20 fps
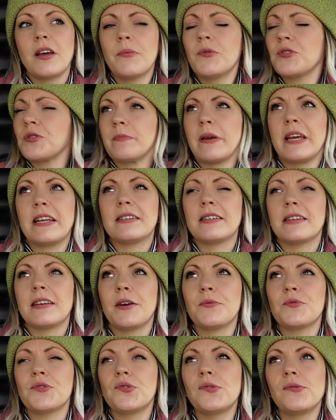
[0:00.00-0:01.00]
I wasn't painting,
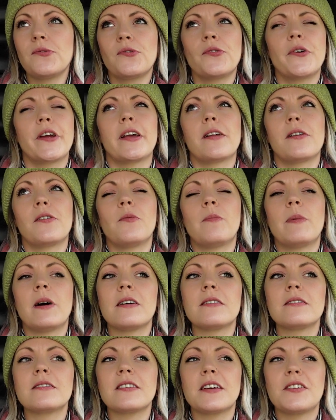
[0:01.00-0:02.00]
I was drawing a lot of
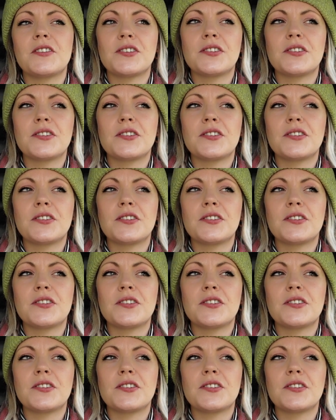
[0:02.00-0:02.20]
bugs.